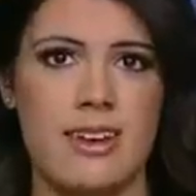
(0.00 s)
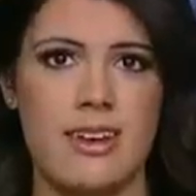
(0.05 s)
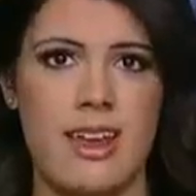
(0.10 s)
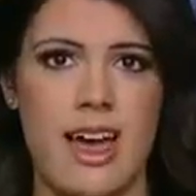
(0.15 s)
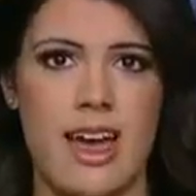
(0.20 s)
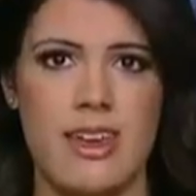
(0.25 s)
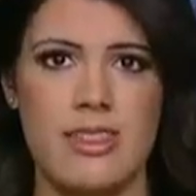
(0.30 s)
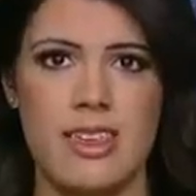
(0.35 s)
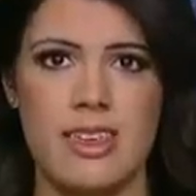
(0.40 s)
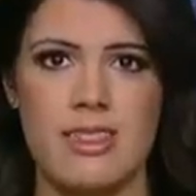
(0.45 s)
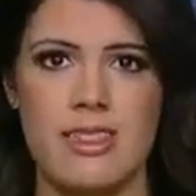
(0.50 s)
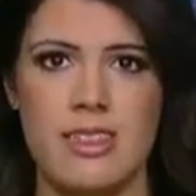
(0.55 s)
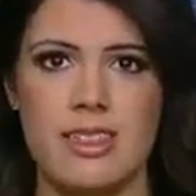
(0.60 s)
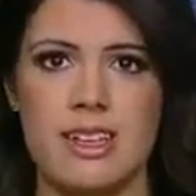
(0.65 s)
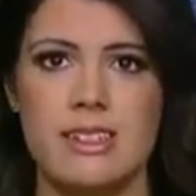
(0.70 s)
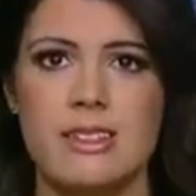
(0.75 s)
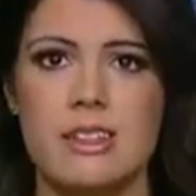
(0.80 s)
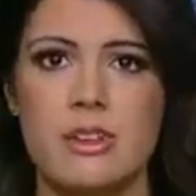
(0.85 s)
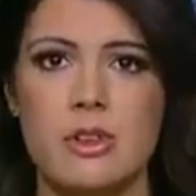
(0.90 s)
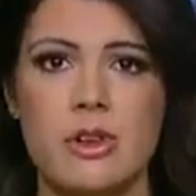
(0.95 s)
I think
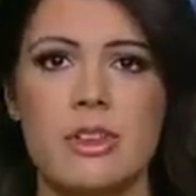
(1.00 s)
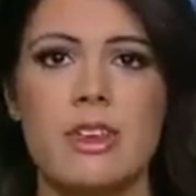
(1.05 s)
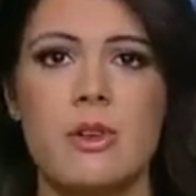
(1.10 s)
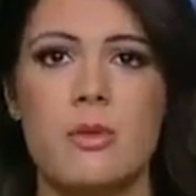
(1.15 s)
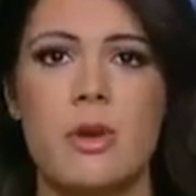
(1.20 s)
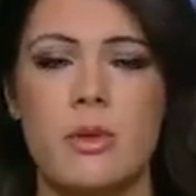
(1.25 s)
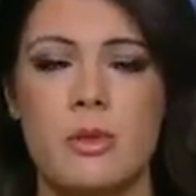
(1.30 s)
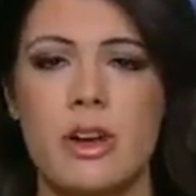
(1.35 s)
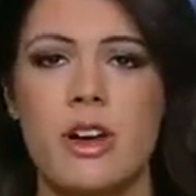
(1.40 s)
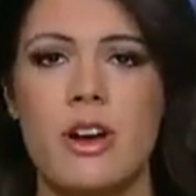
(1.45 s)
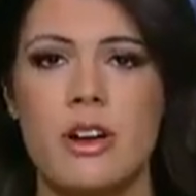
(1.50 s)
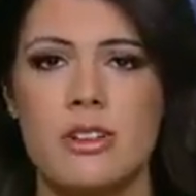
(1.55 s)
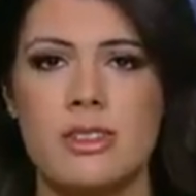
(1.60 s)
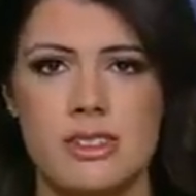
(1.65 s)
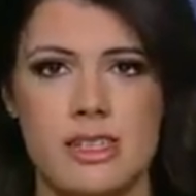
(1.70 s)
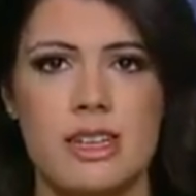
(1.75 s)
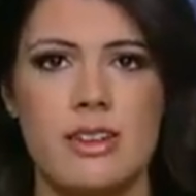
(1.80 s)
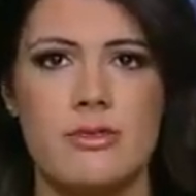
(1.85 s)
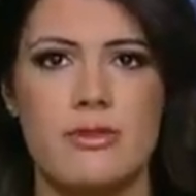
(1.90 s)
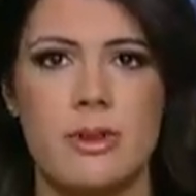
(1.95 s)
that that's clearly what we
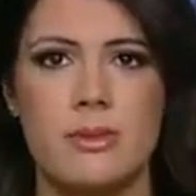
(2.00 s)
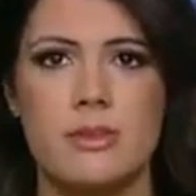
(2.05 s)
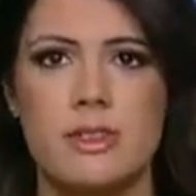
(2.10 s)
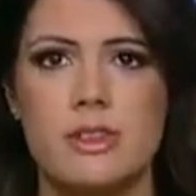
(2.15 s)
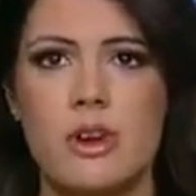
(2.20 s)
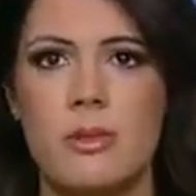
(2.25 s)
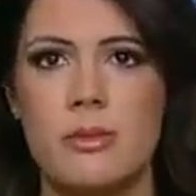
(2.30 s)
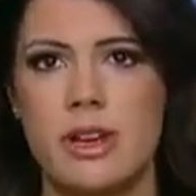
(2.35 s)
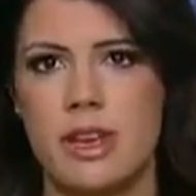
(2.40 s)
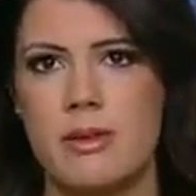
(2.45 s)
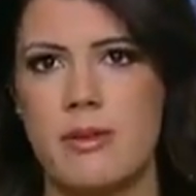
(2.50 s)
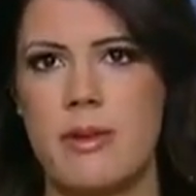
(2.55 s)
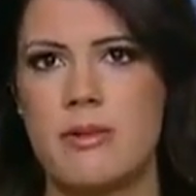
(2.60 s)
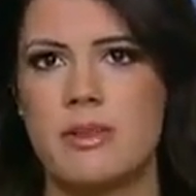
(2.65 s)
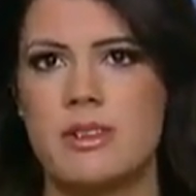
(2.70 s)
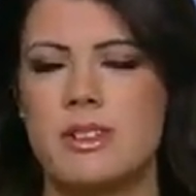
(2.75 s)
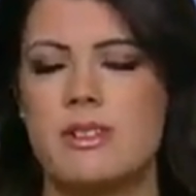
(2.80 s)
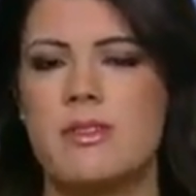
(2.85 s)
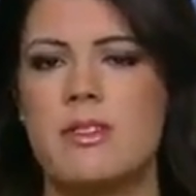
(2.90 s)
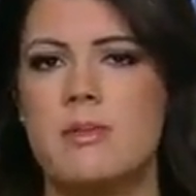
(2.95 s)
are seeing from so many
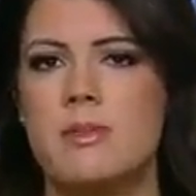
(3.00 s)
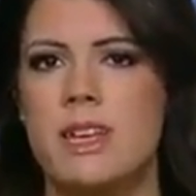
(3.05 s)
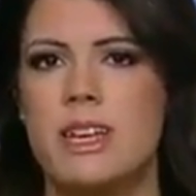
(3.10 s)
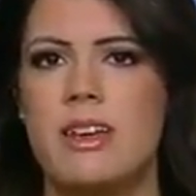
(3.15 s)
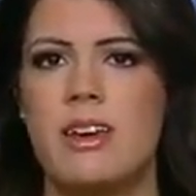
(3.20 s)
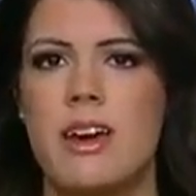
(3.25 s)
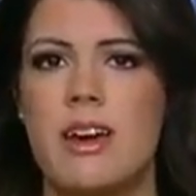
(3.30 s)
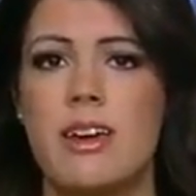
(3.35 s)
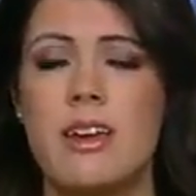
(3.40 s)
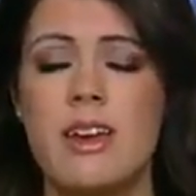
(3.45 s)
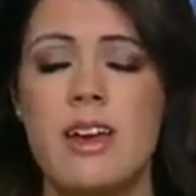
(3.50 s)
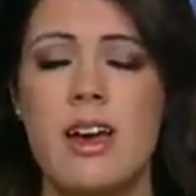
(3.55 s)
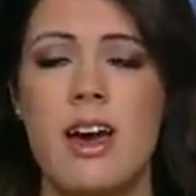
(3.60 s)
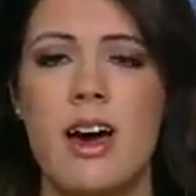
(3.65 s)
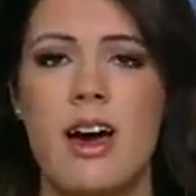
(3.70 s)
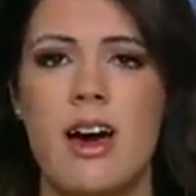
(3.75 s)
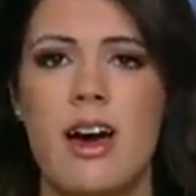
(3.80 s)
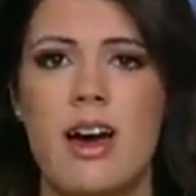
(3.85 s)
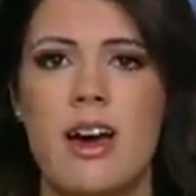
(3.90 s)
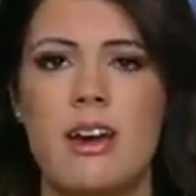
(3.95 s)
members of the media
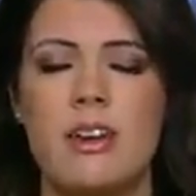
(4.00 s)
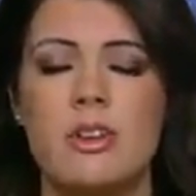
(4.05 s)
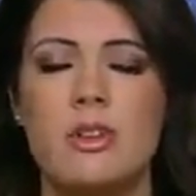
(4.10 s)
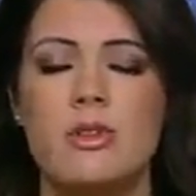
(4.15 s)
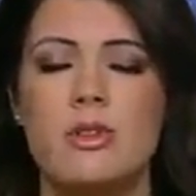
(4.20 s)
uh,